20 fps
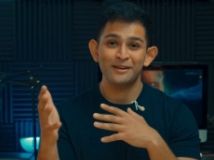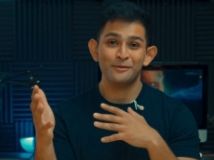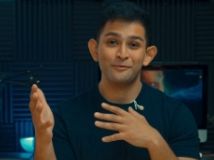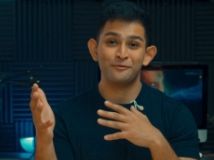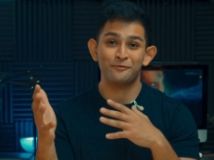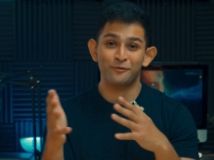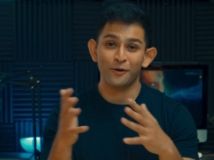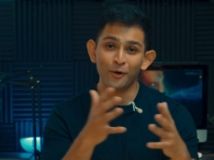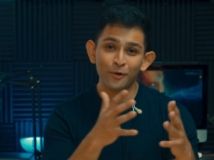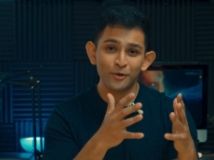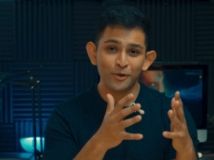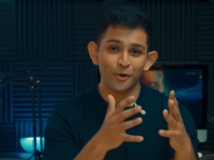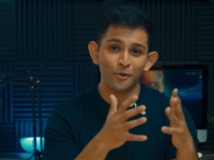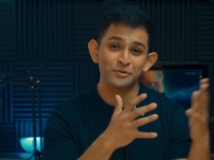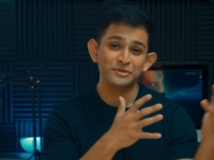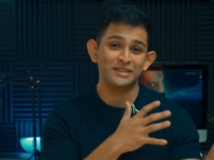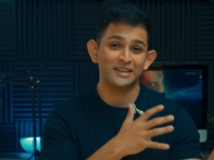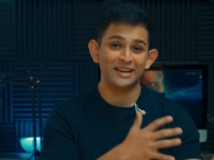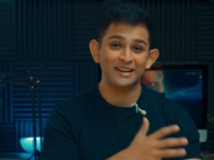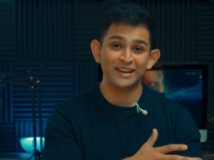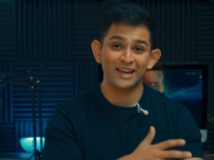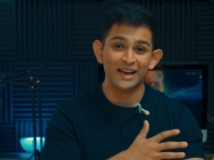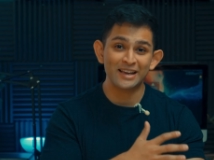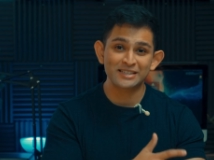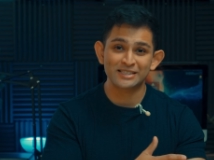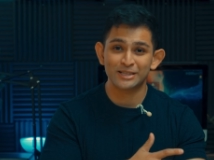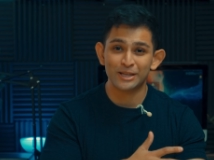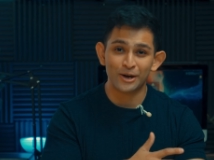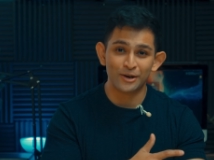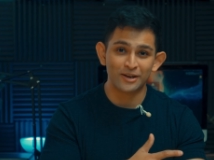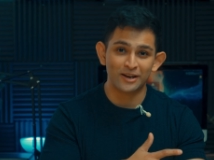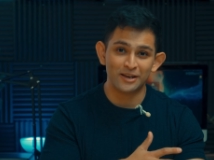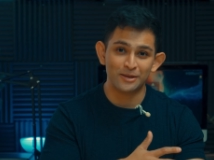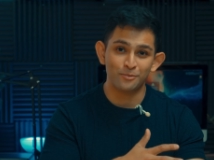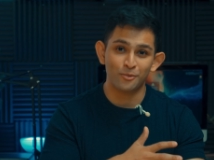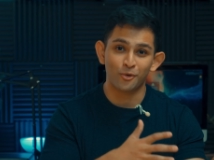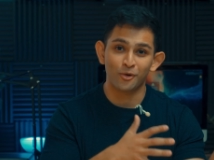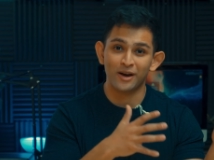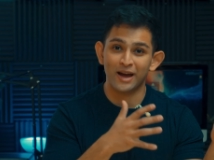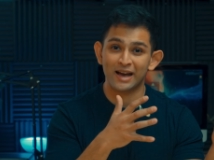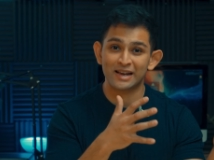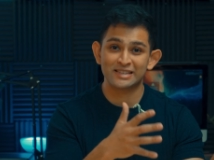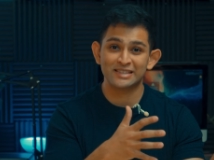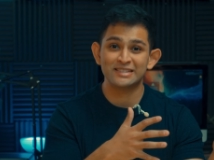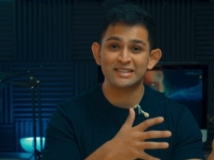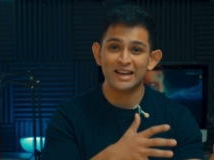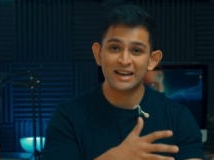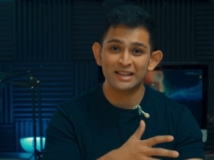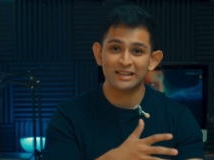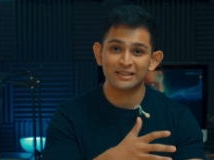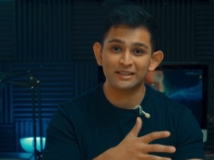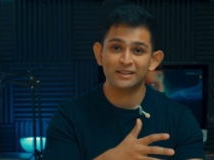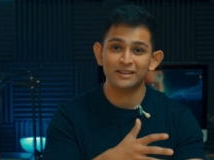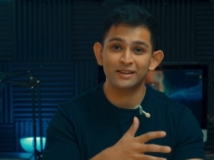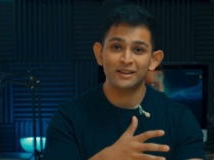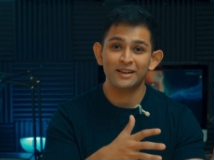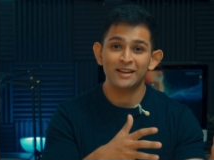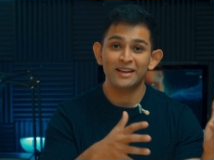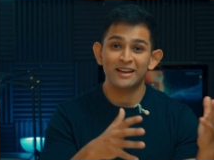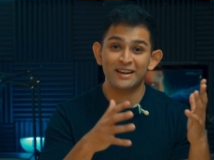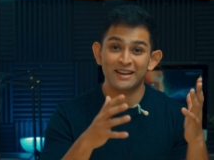photos in S-Log anymore accidentally.